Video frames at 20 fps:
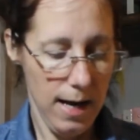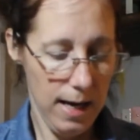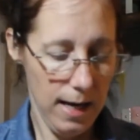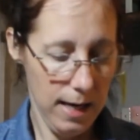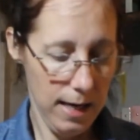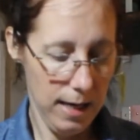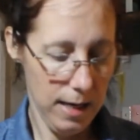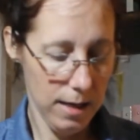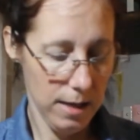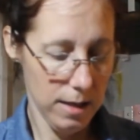
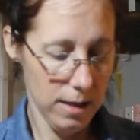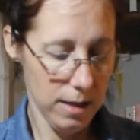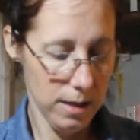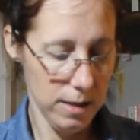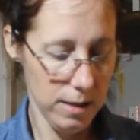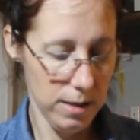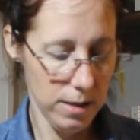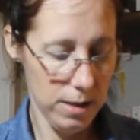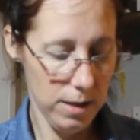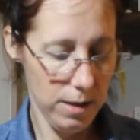
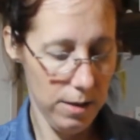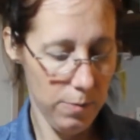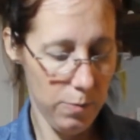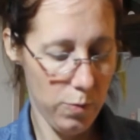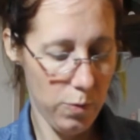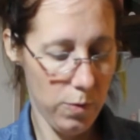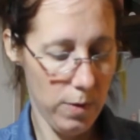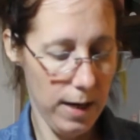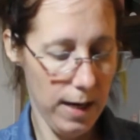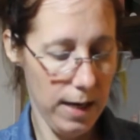And the
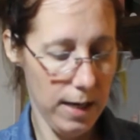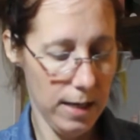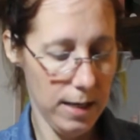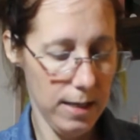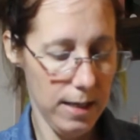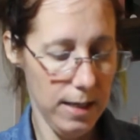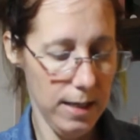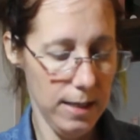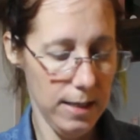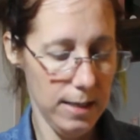
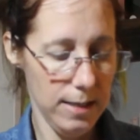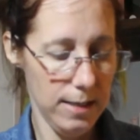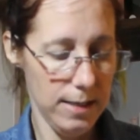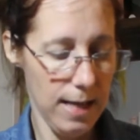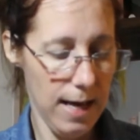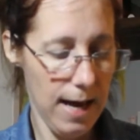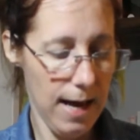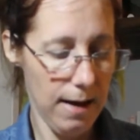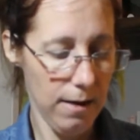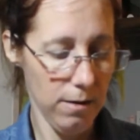brand is
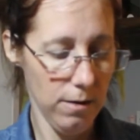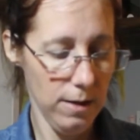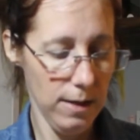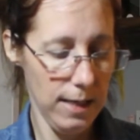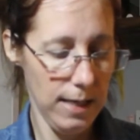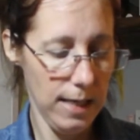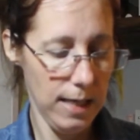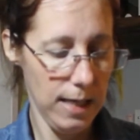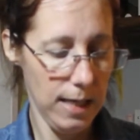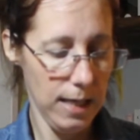
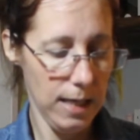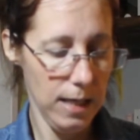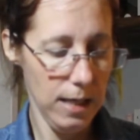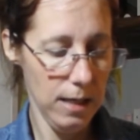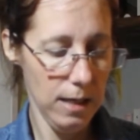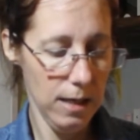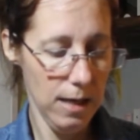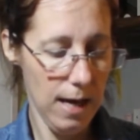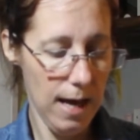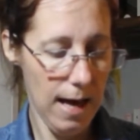
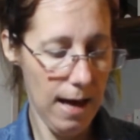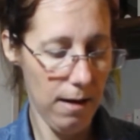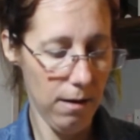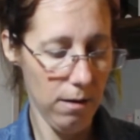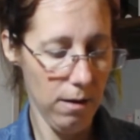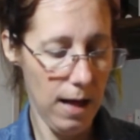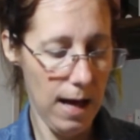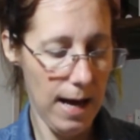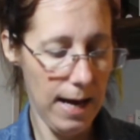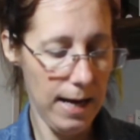
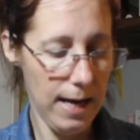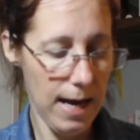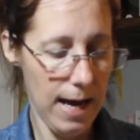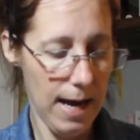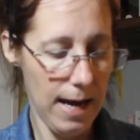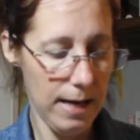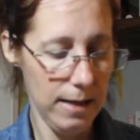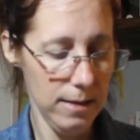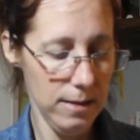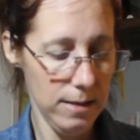
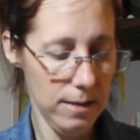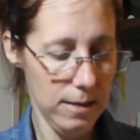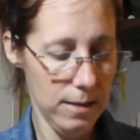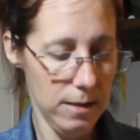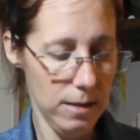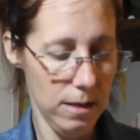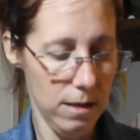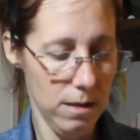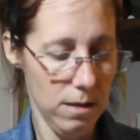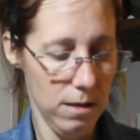
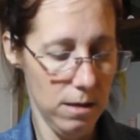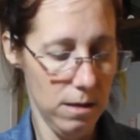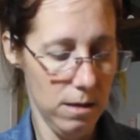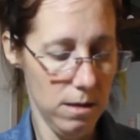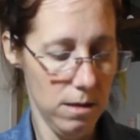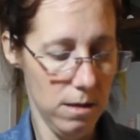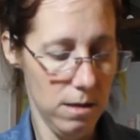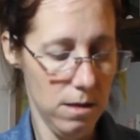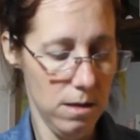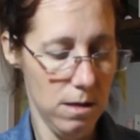Lelis.
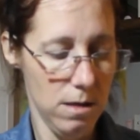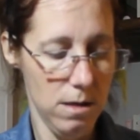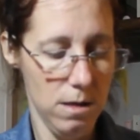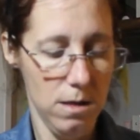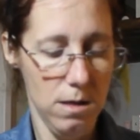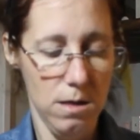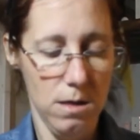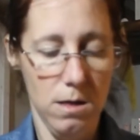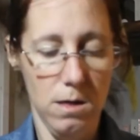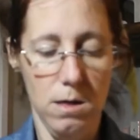
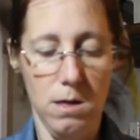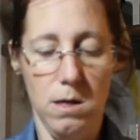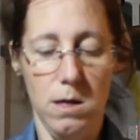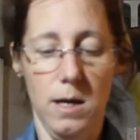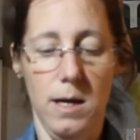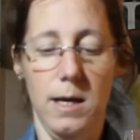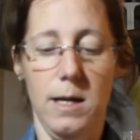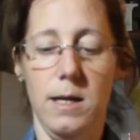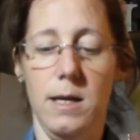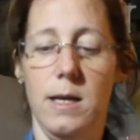
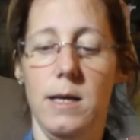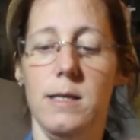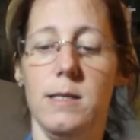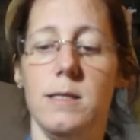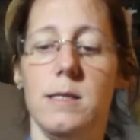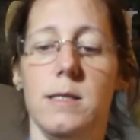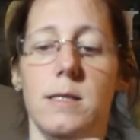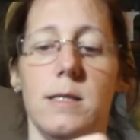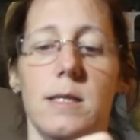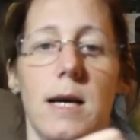And it
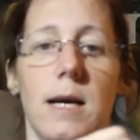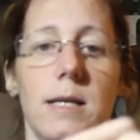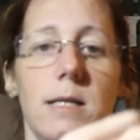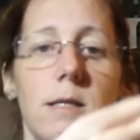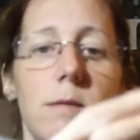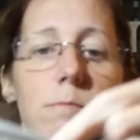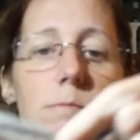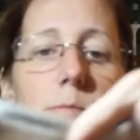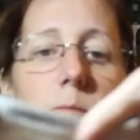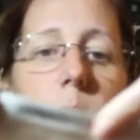is a
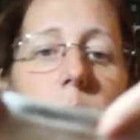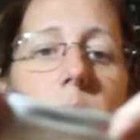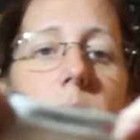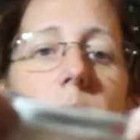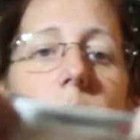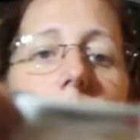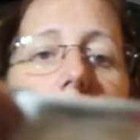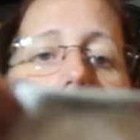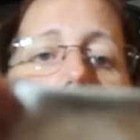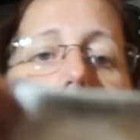size
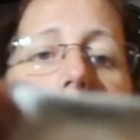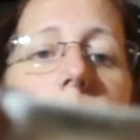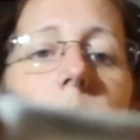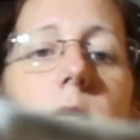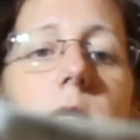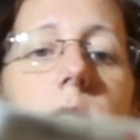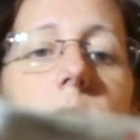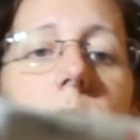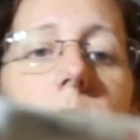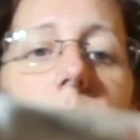medium.
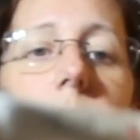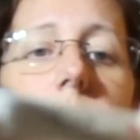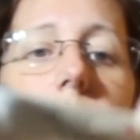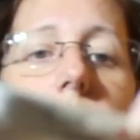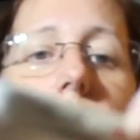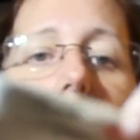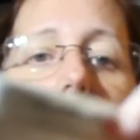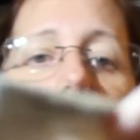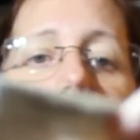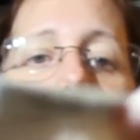Here's the
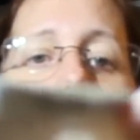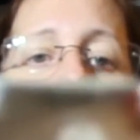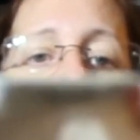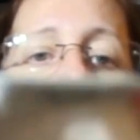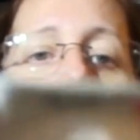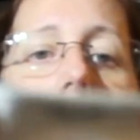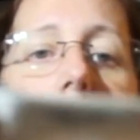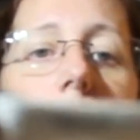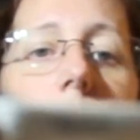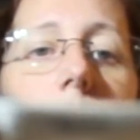tag.